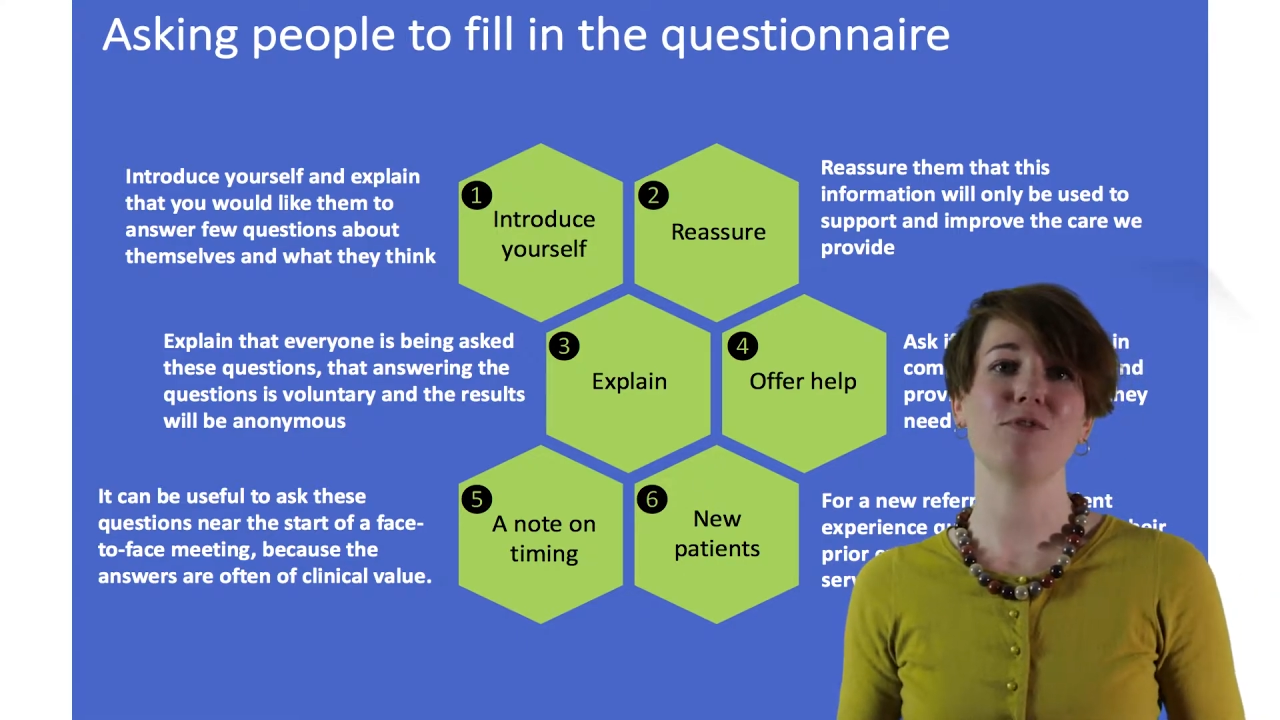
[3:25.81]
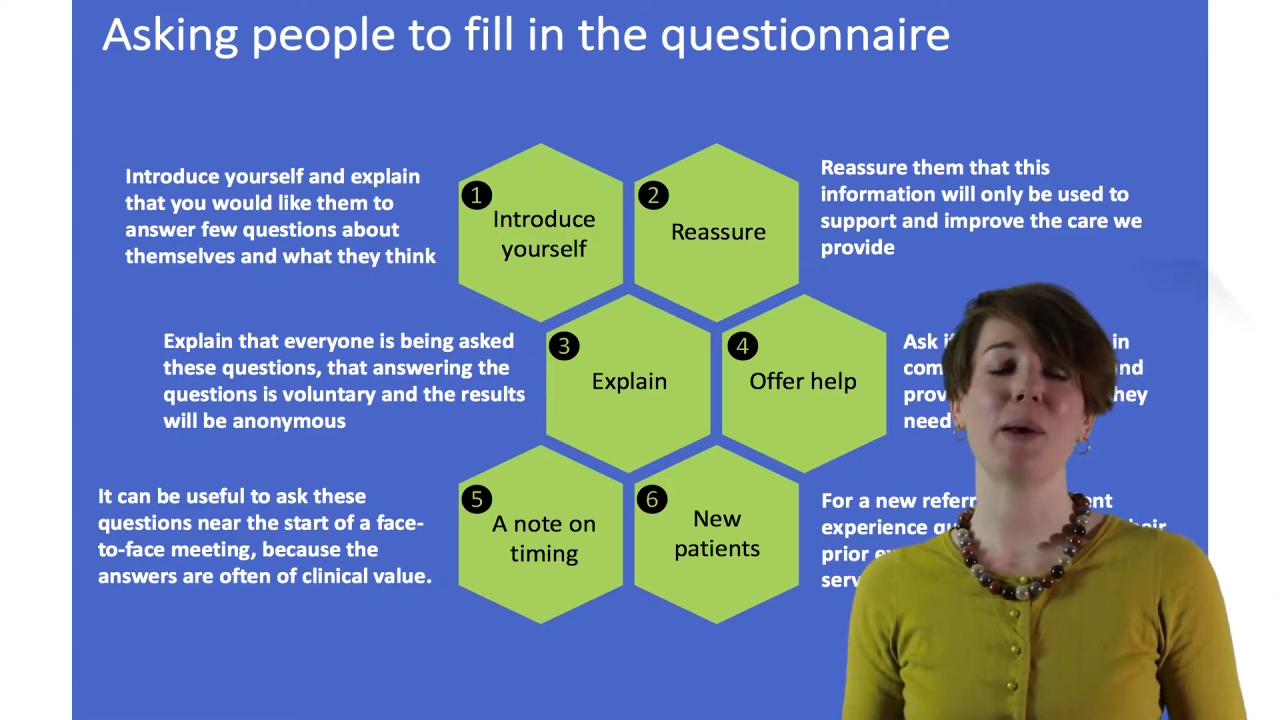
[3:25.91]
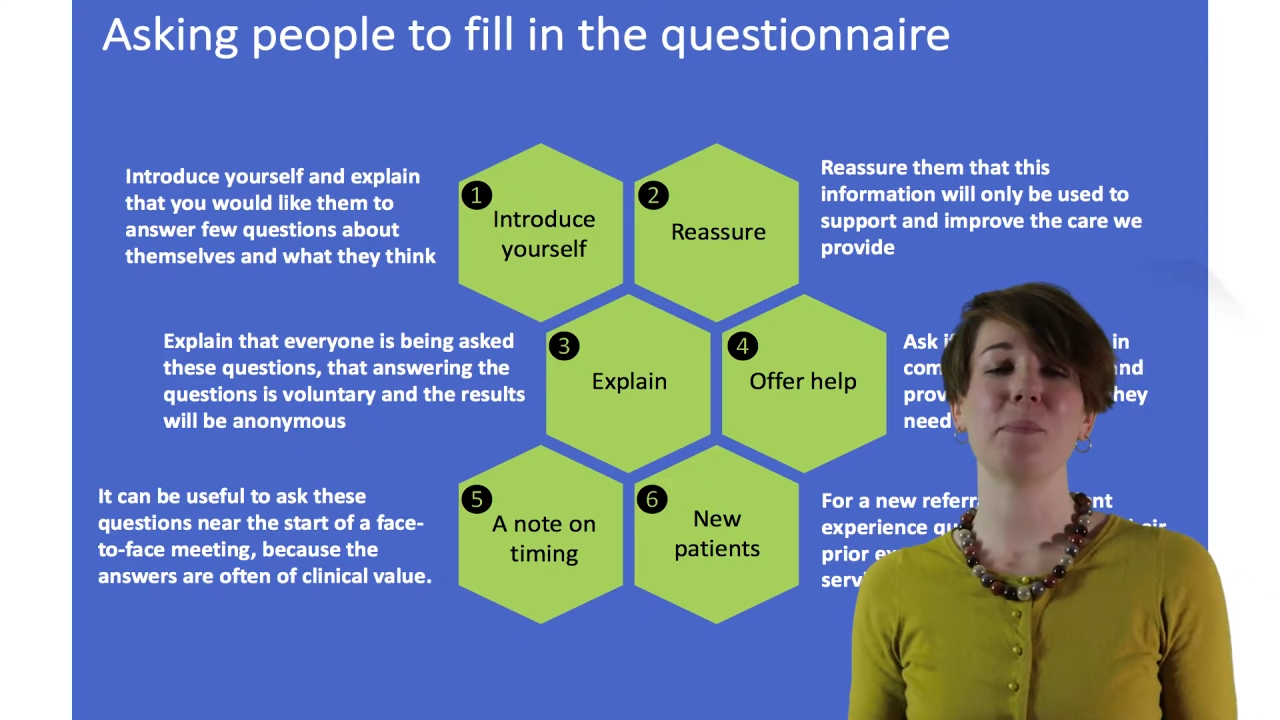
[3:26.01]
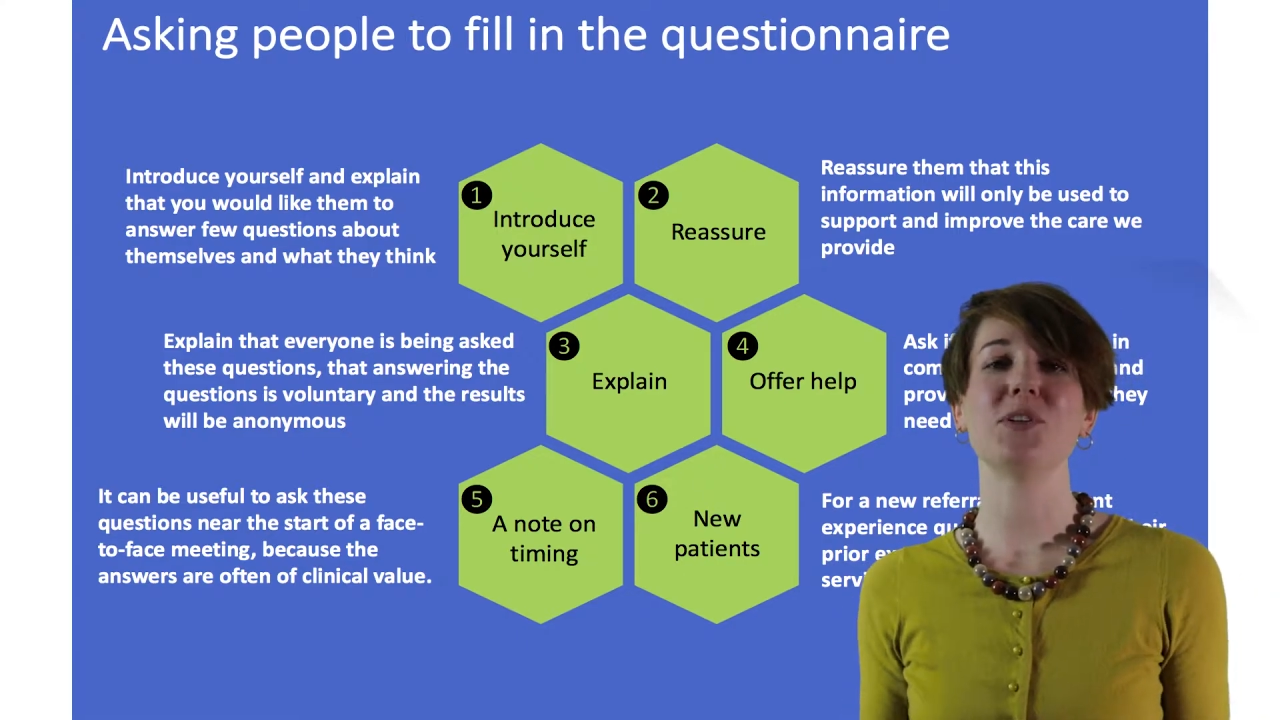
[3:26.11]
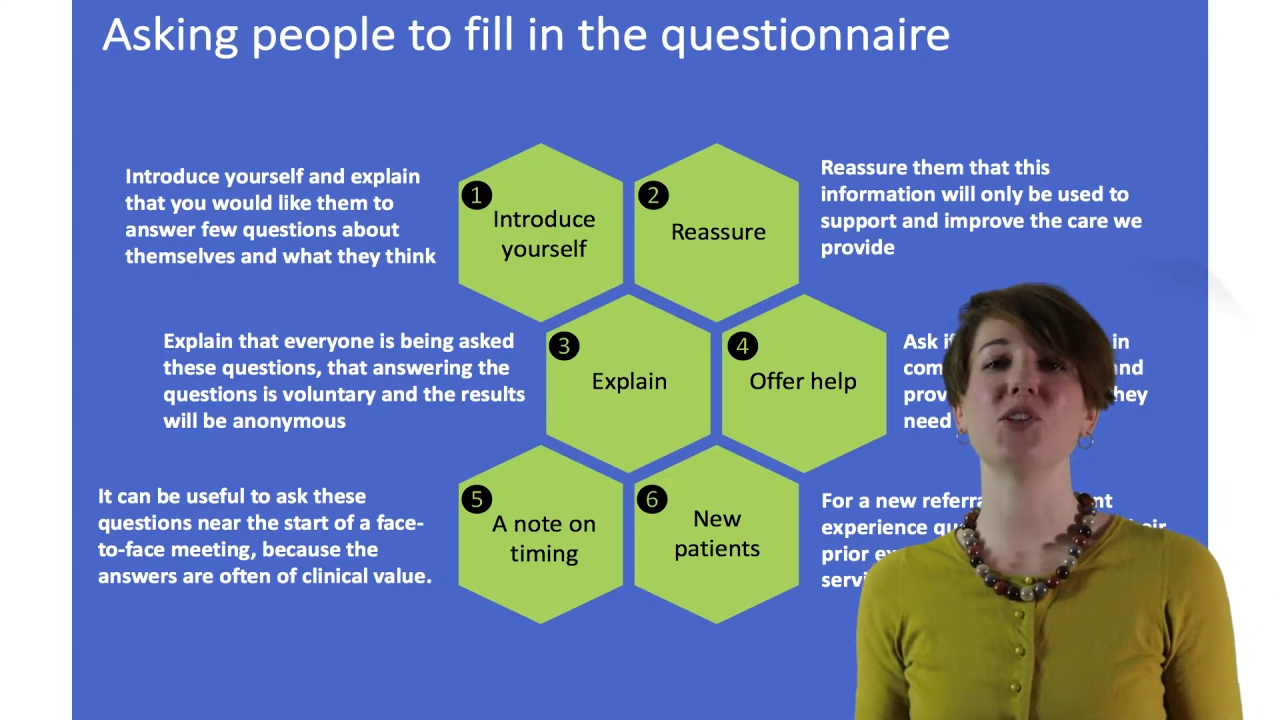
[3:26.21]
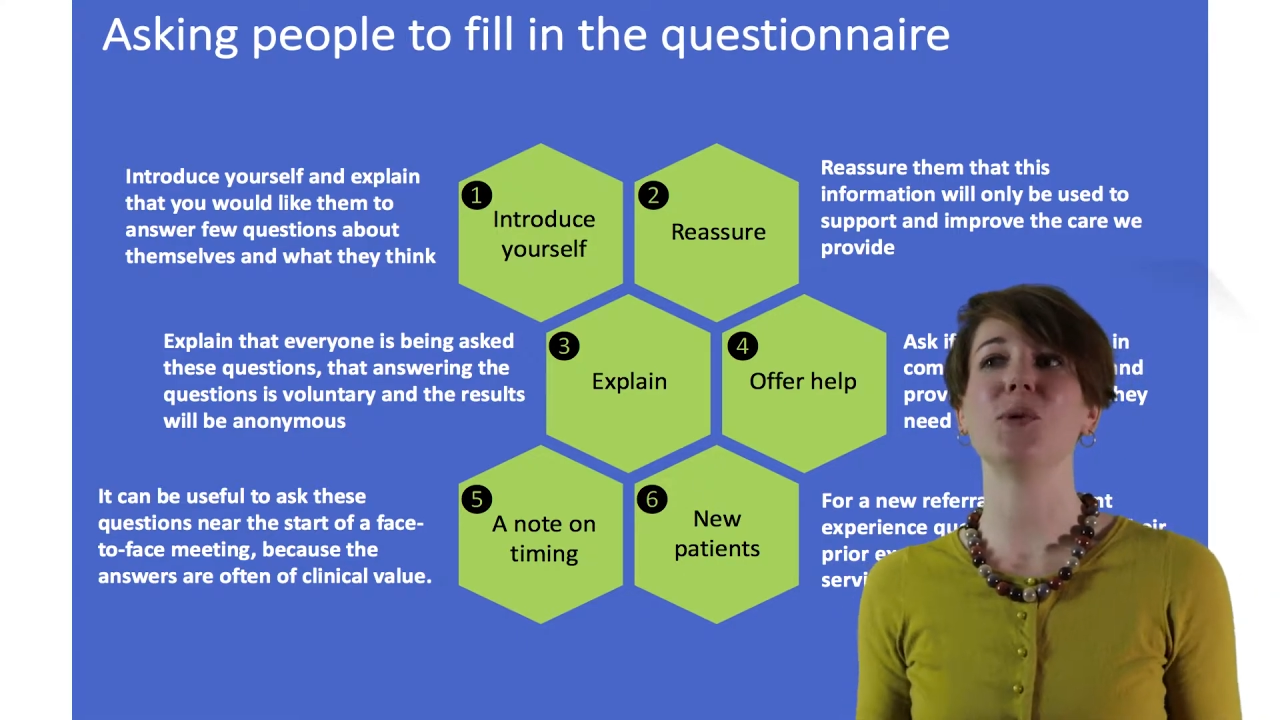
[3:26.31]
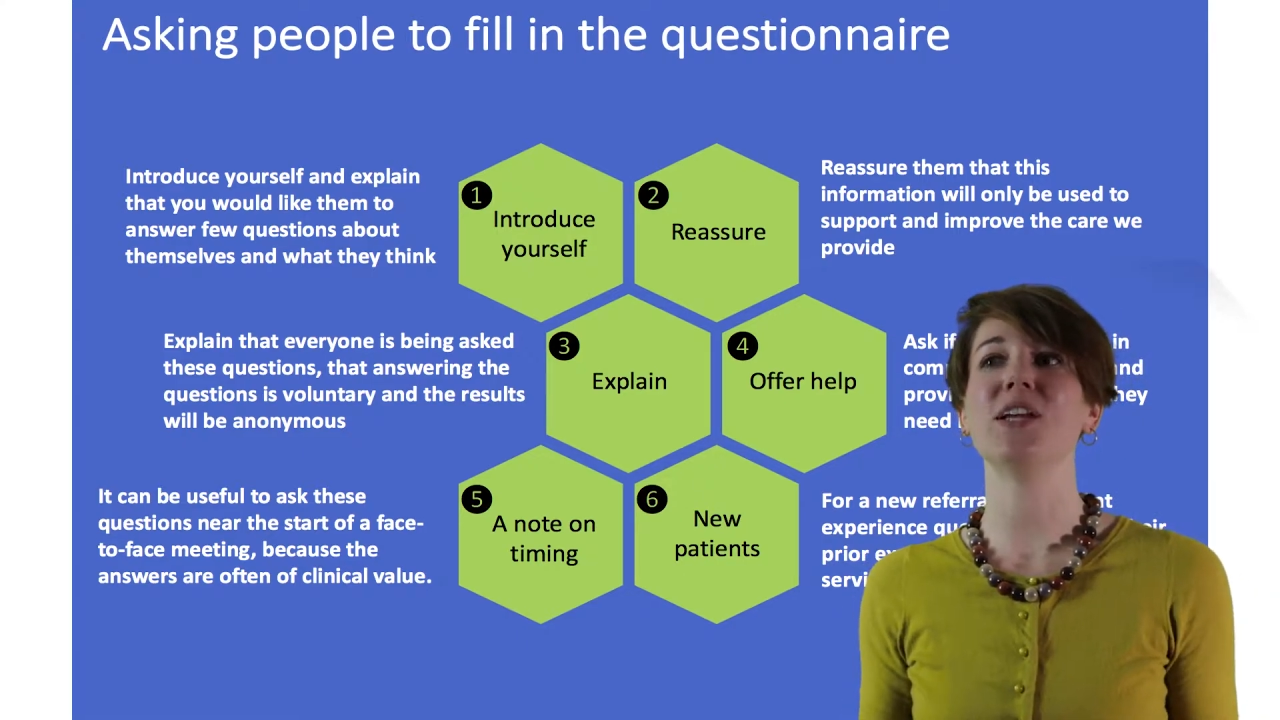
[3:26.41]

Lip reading: remember to